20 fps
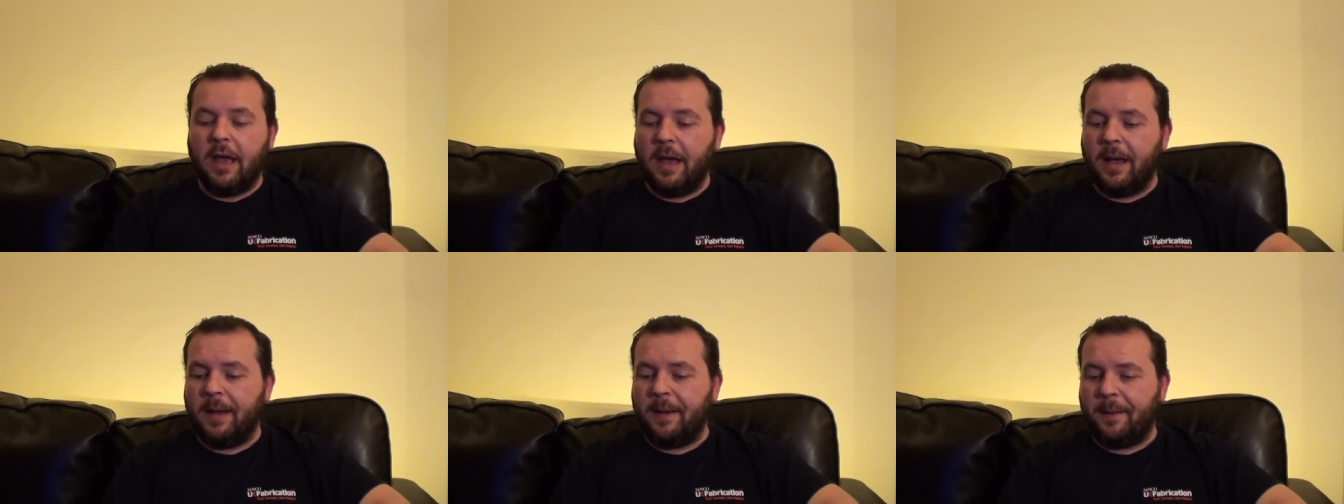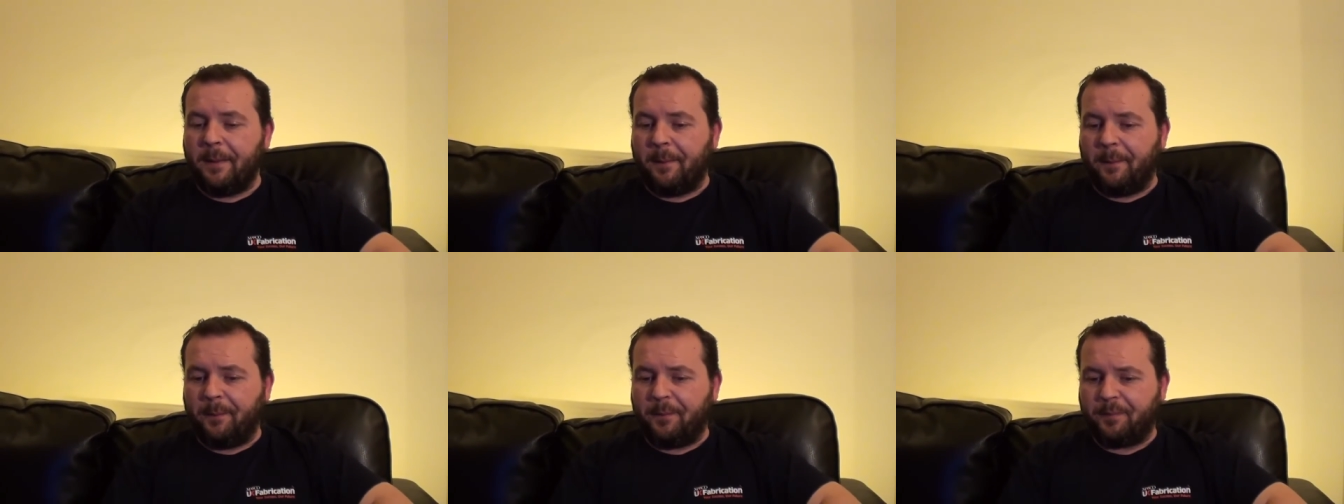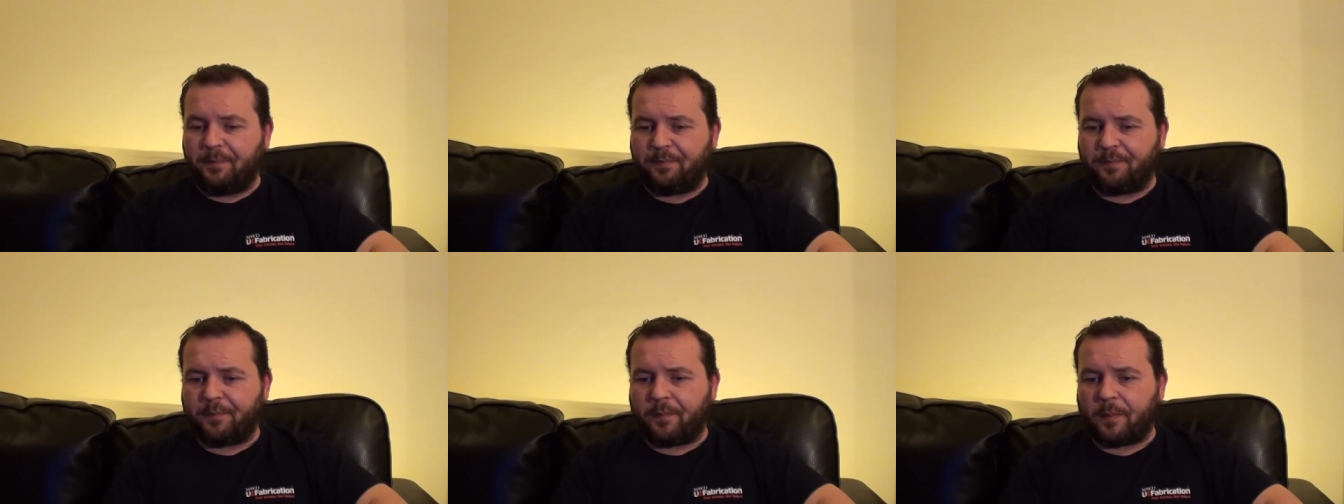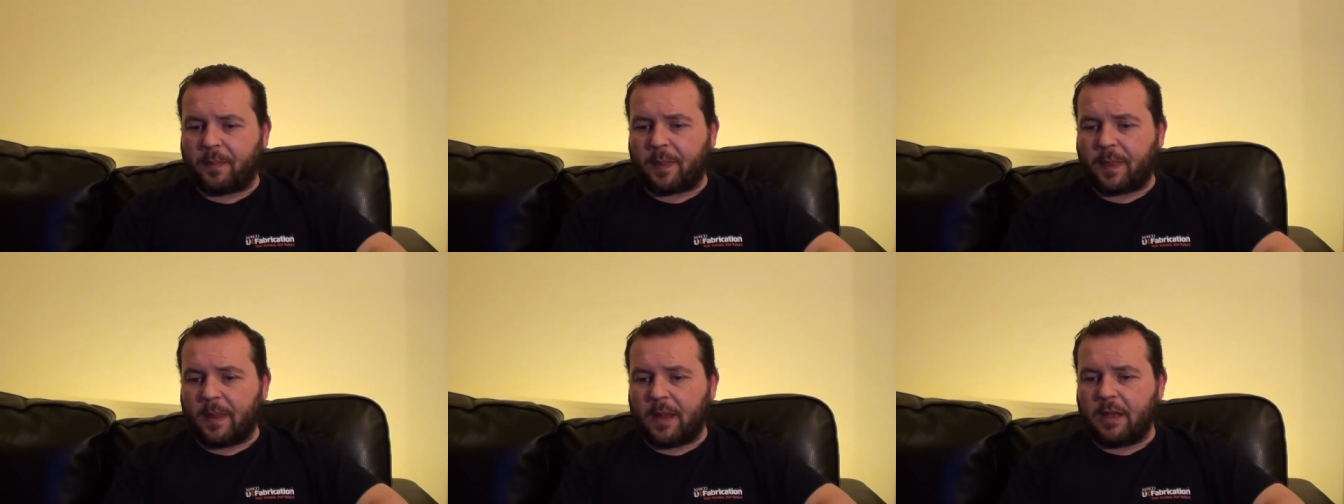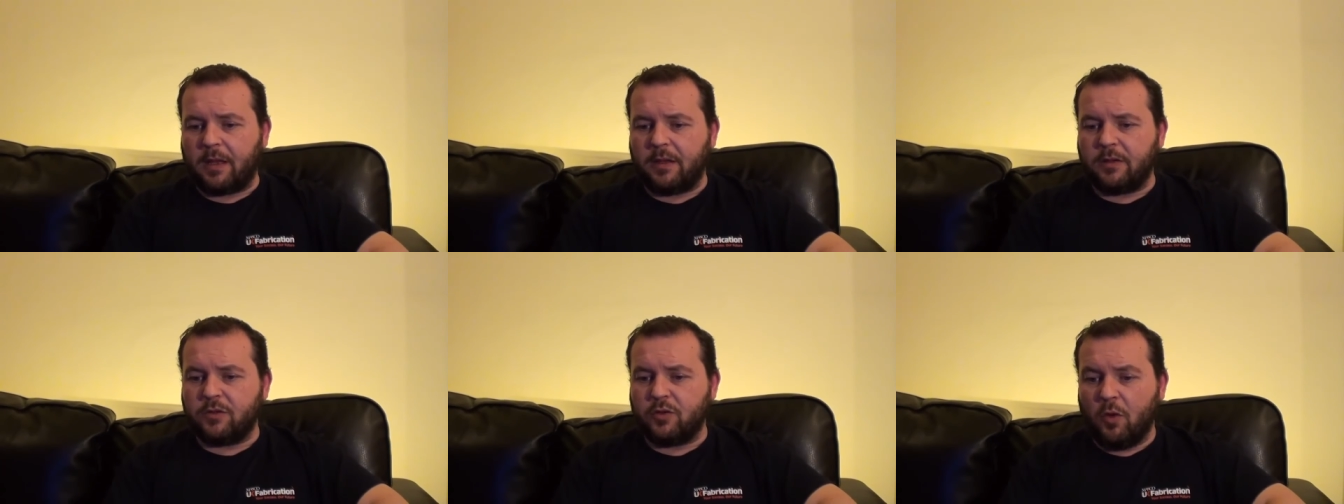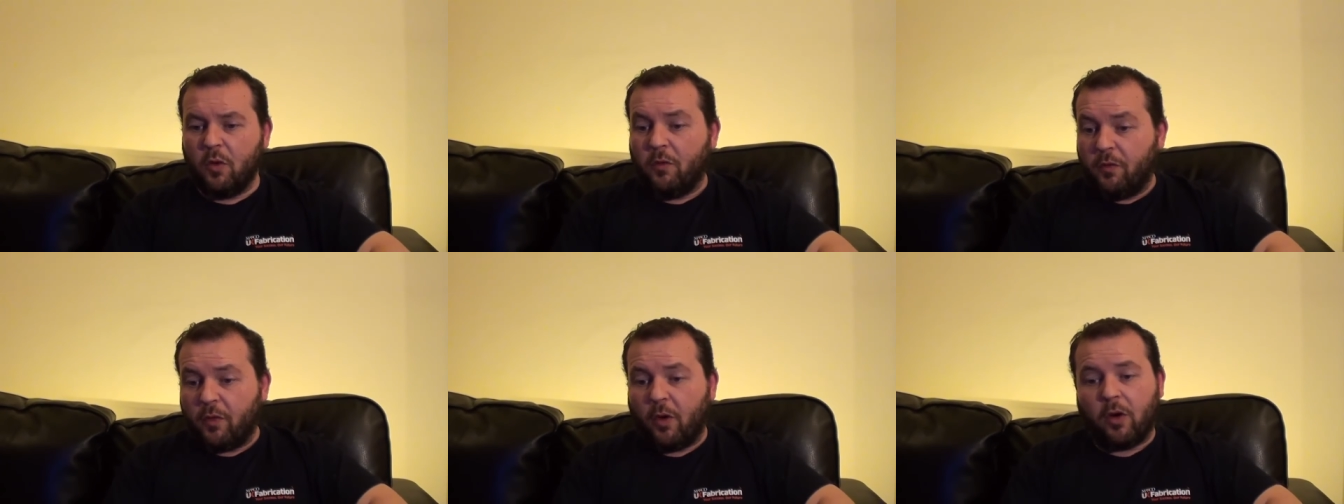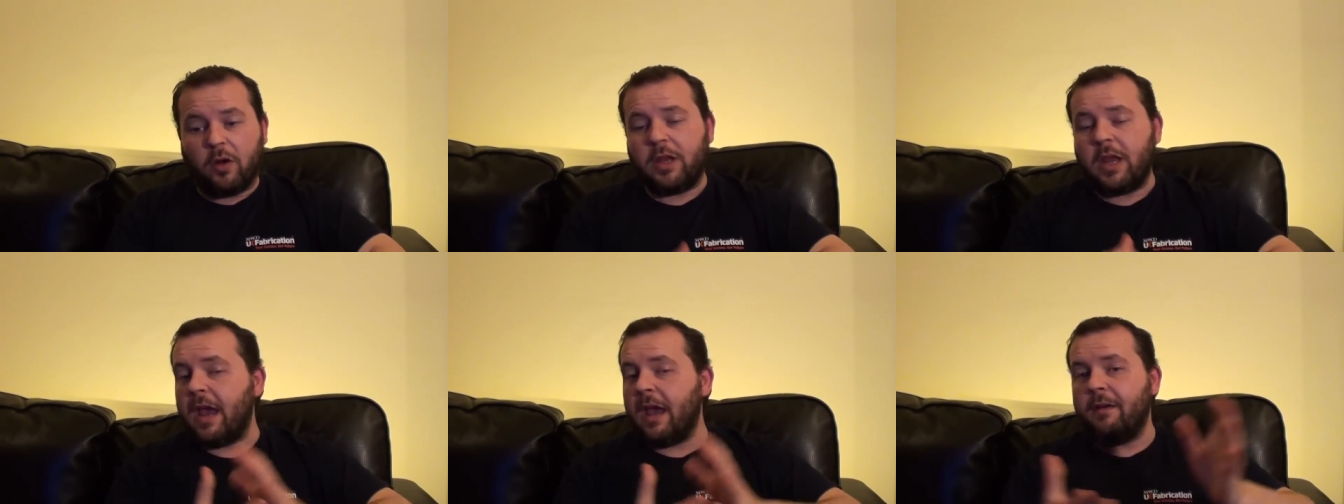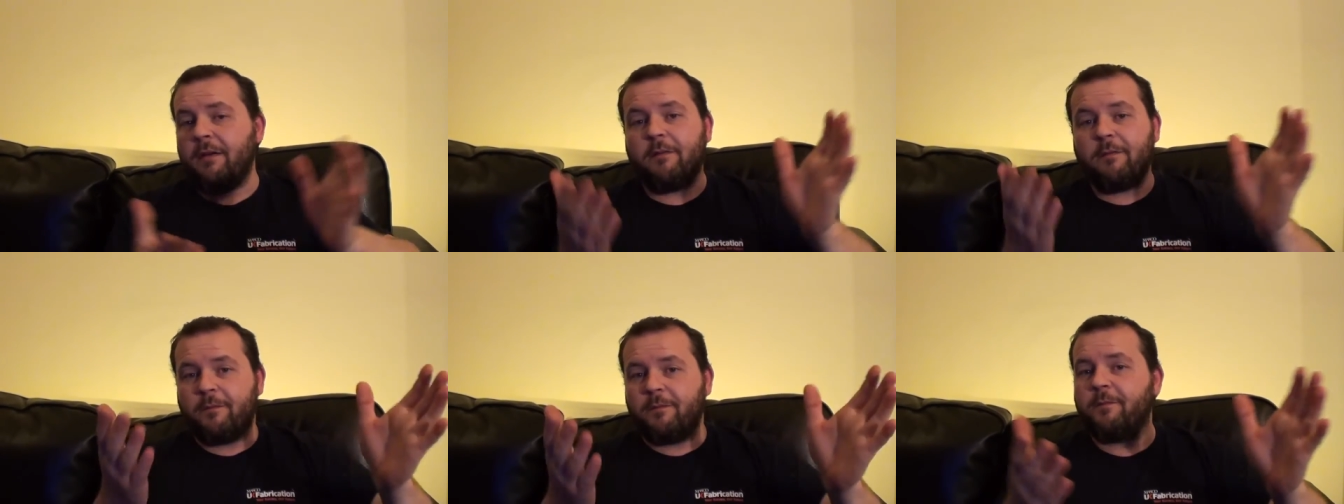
Um, So overall, yeah,